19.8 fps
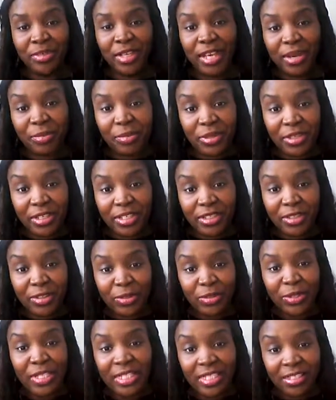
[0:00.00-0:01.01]
I want to
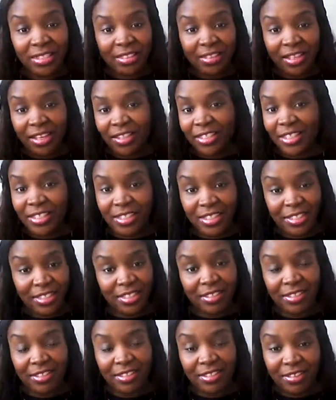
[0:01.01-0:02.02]
do this. This
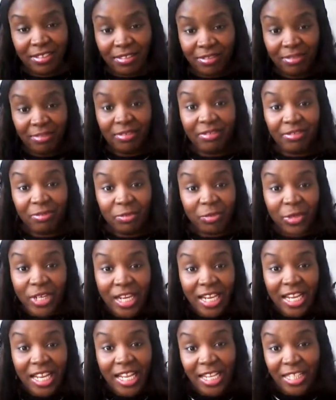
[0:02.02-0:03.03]
is what
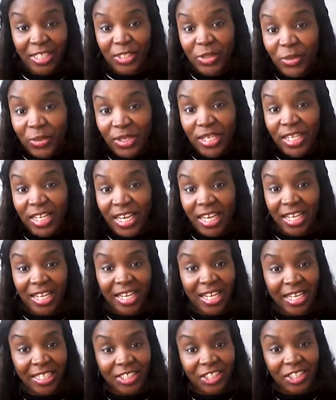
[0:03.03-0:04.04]
I like doing. I
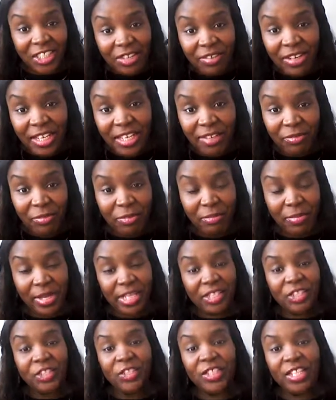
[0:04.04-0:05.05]
like sharing
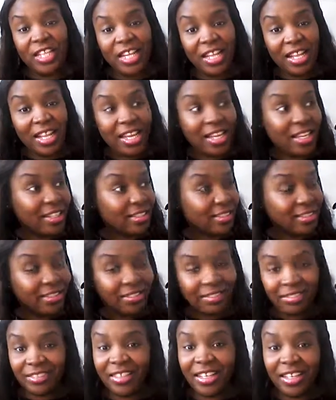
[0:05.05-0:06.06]
information. I like
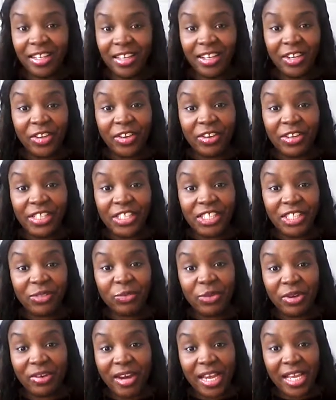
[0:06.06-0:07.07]
encouraging
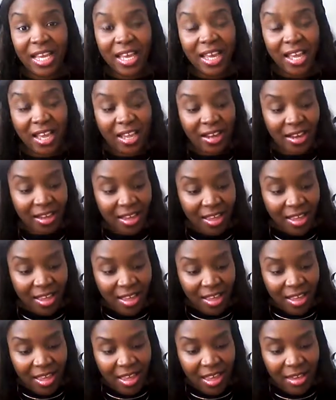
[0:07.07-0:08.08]
where I can.
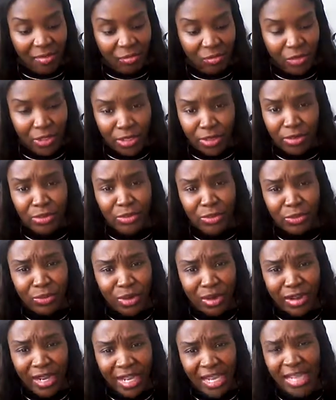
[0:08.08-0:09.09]
And for those who
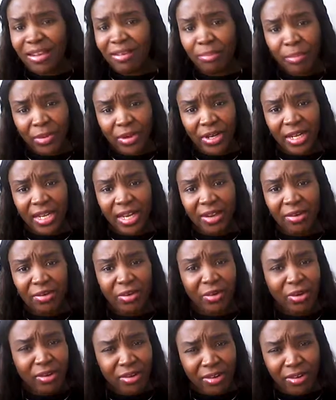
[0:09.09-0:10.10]
are in a burnout
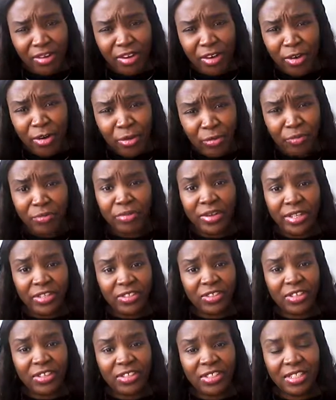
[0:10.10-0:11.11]
or
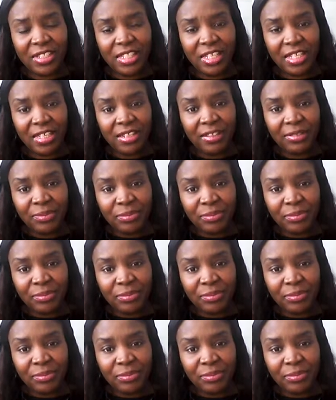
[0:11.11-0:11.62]
overexhausted,